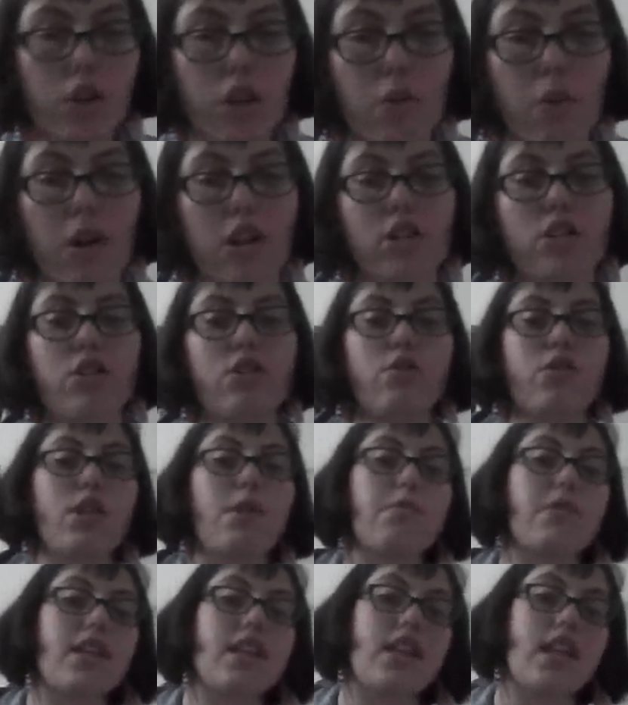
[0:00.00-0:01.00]
You want to do
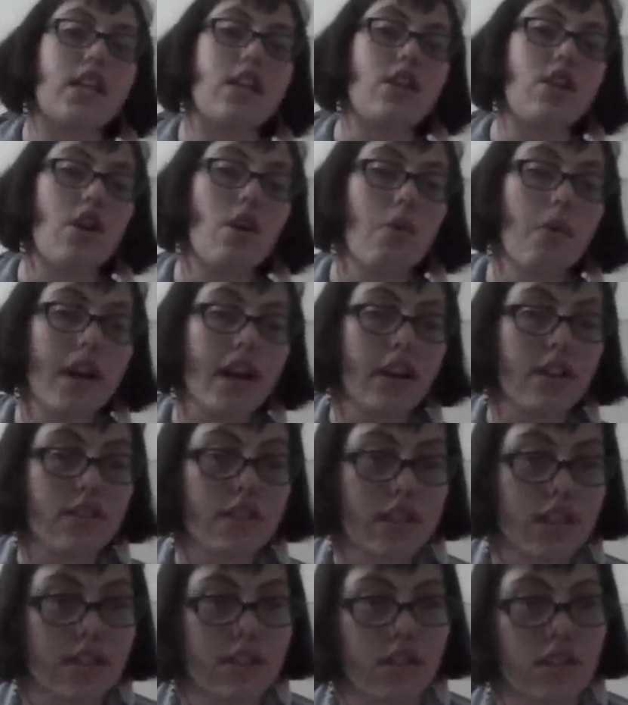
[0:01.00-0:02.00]
something that no one
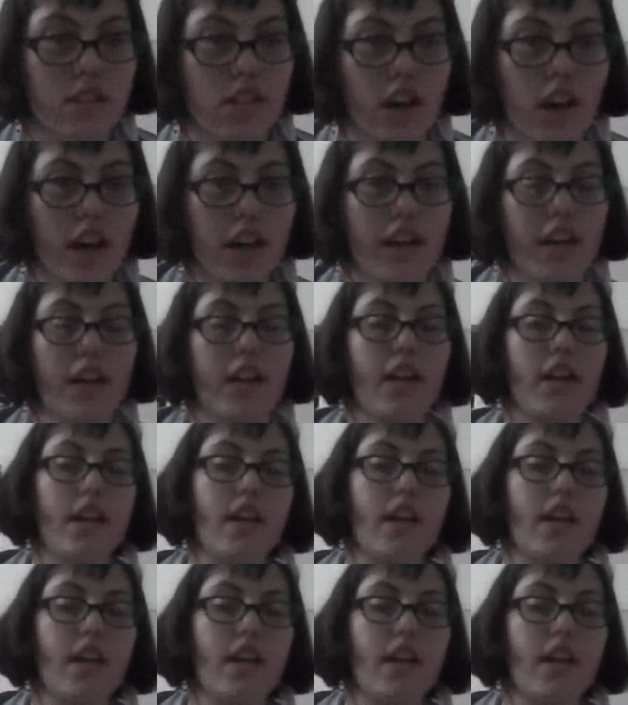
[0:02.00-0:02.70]
else has done.